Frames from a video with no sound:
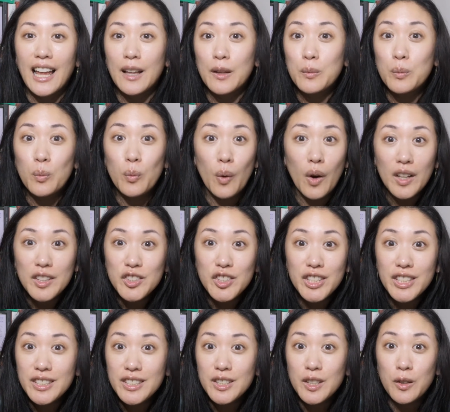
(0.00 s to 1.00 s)
and
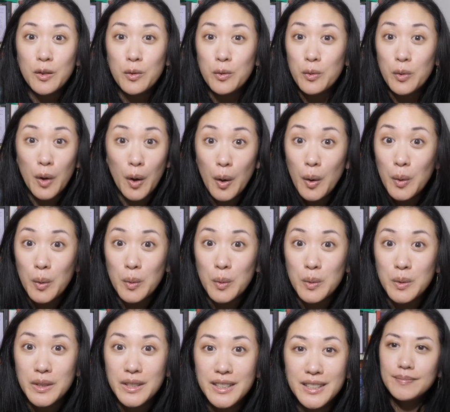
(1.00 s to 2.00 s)
watch it
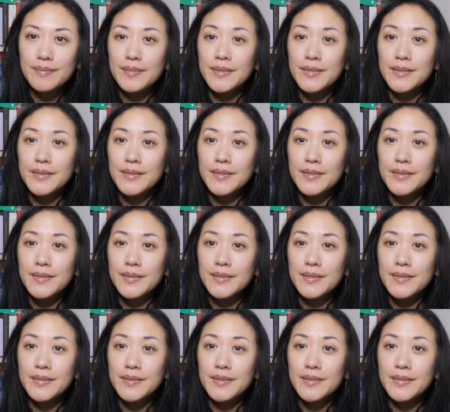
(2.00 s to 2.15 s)
grow.